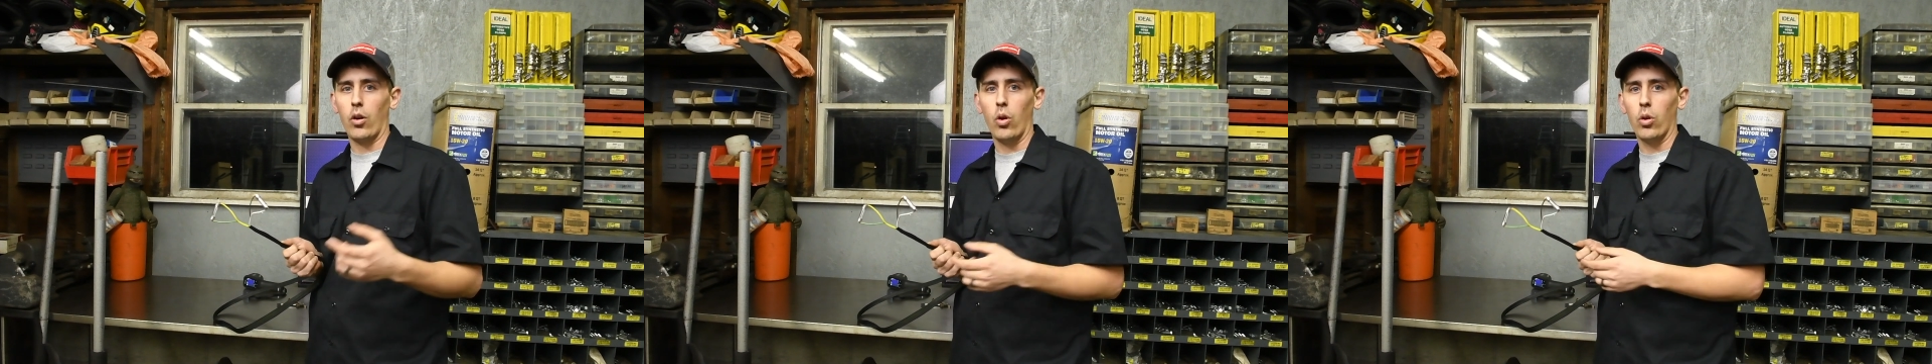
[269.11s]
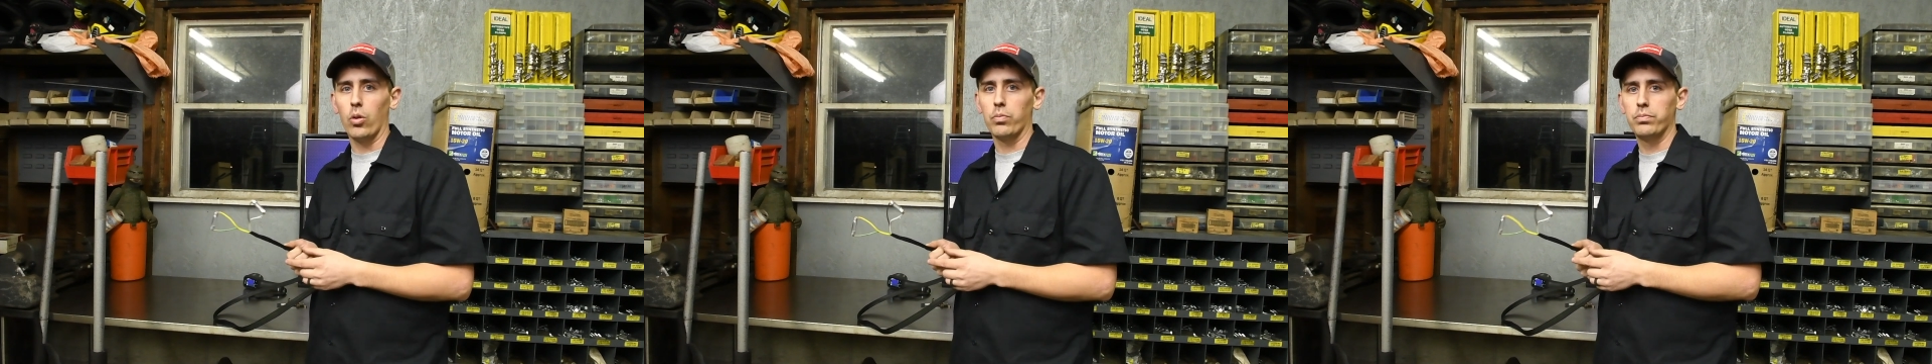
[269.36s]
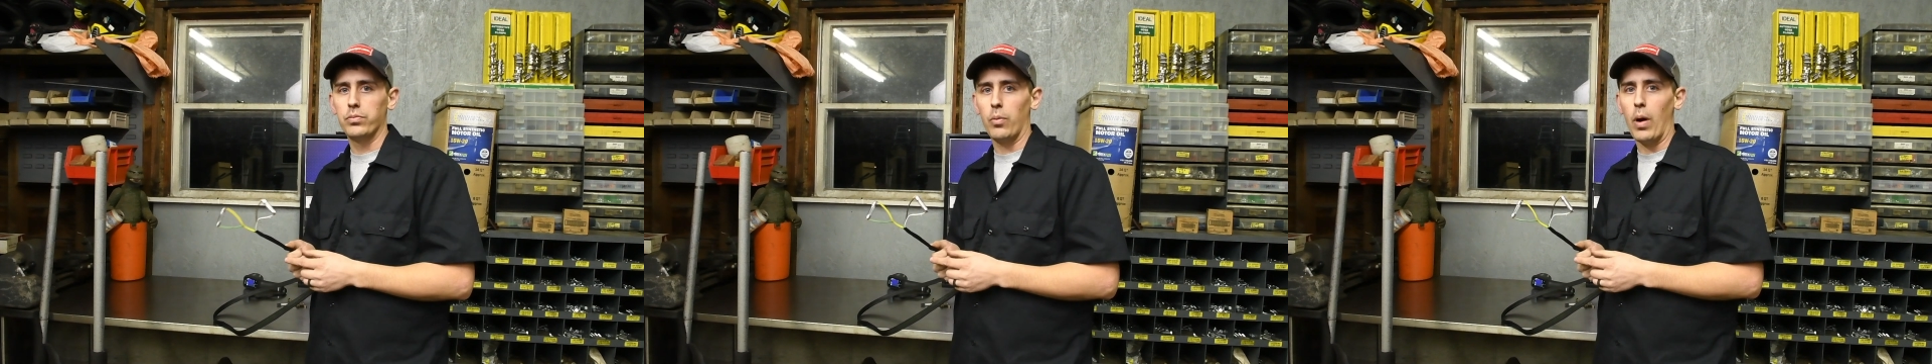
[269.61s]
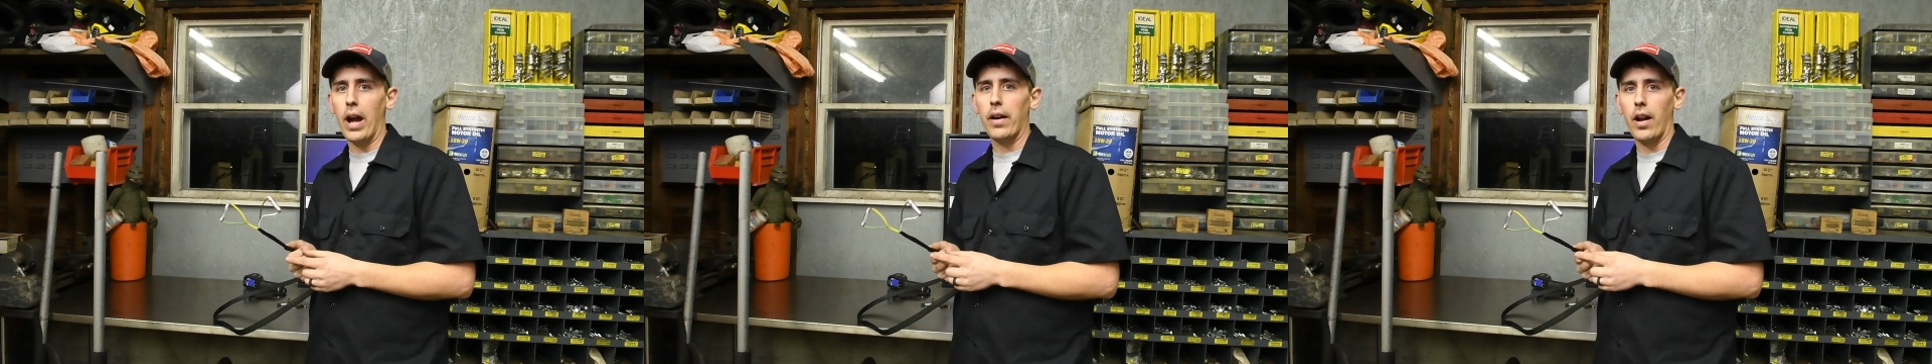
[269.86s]
whole
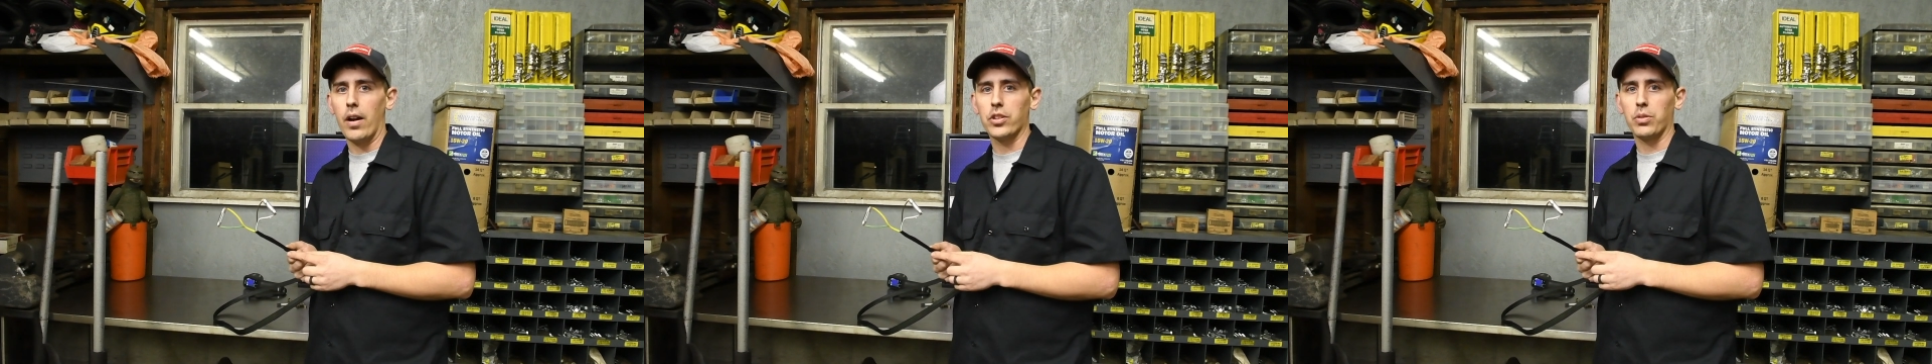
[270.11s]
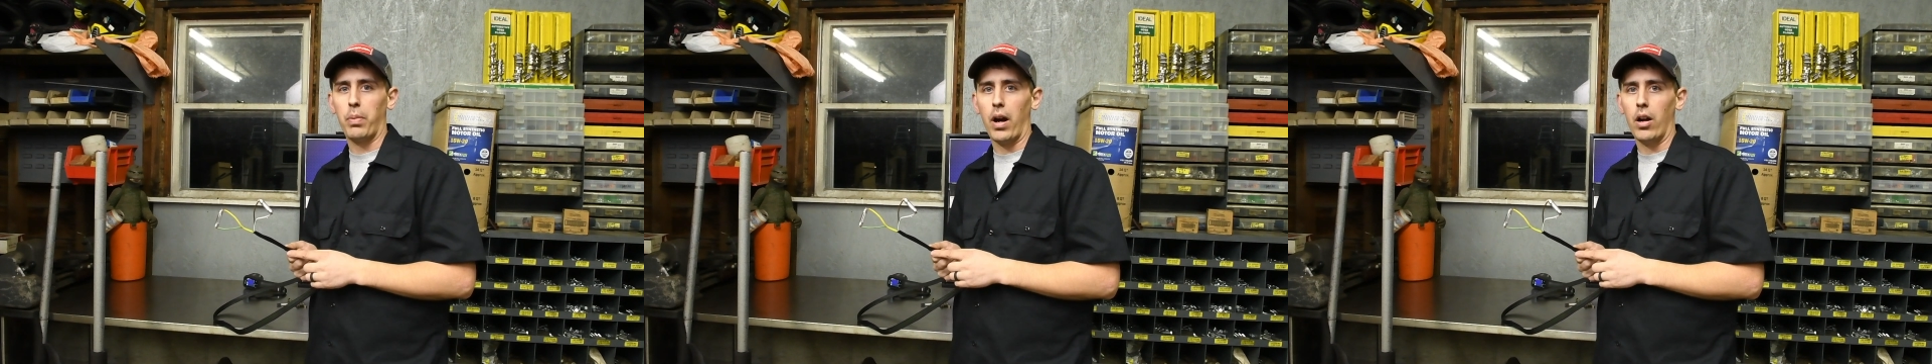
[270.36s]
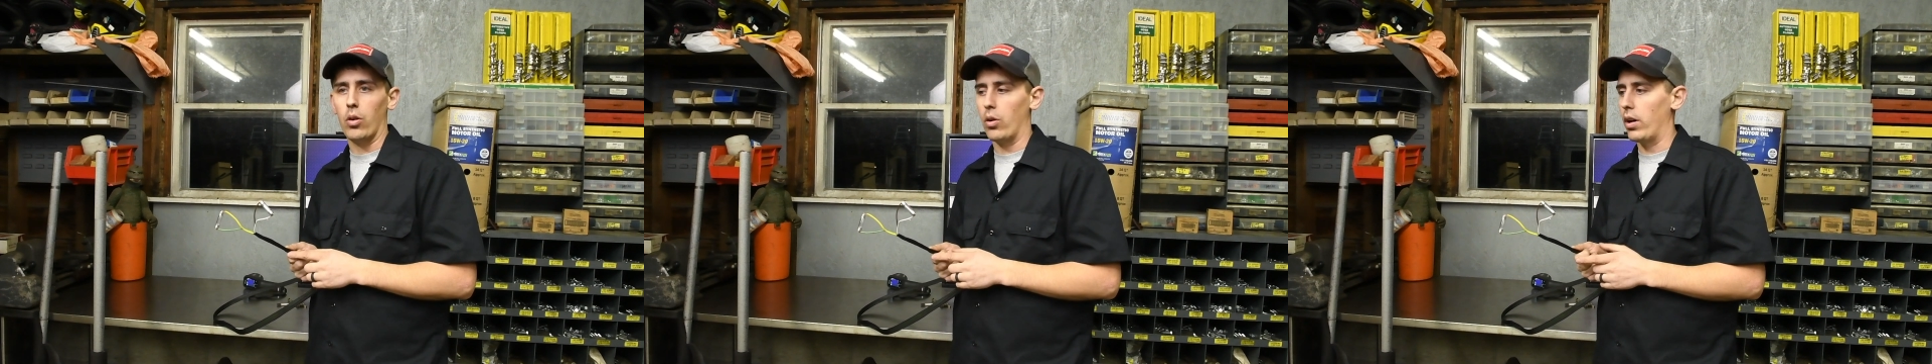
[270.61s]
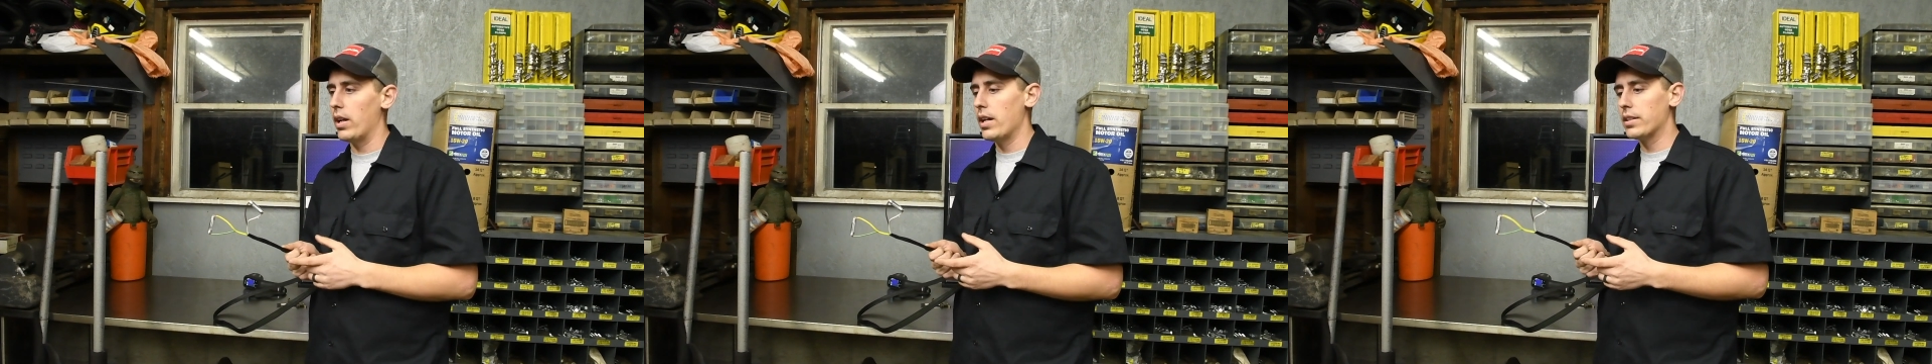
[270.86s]
wiring harness apart or